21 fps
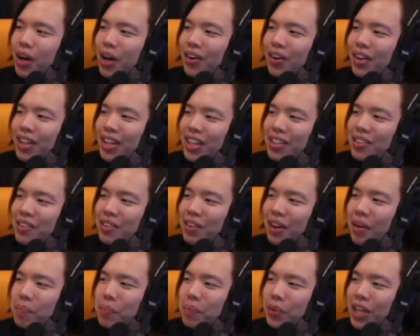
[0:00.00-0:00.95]
and then you can
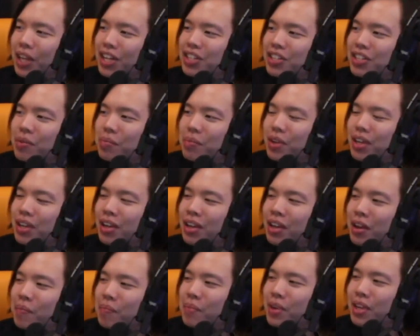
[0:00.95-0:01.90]
potentially be